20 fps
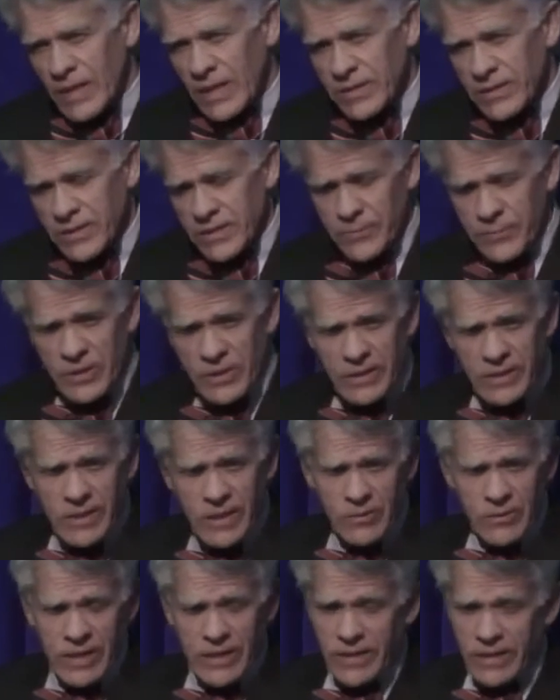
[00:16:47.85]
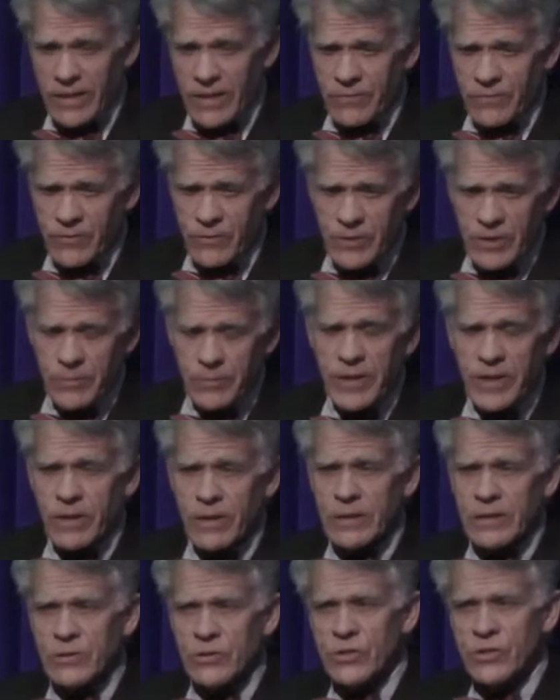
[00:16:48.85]
typically don't get any help from their
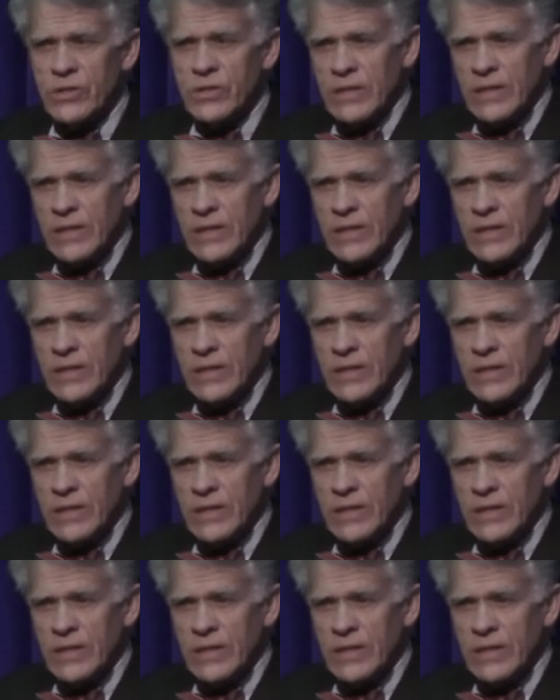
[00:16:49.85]
parents,